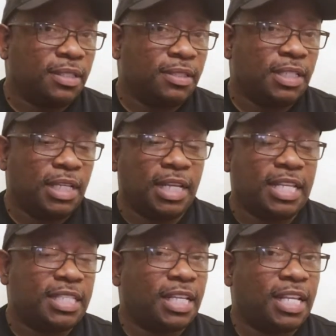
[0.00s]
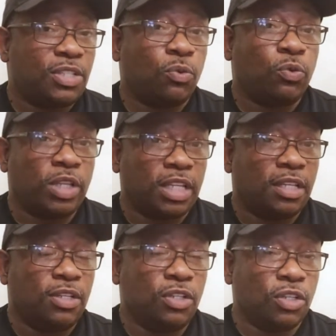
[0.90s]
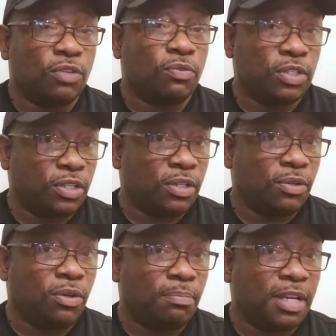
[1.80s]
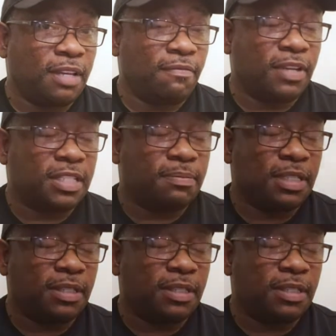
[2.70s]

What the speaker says: And that's a really good return on my investment.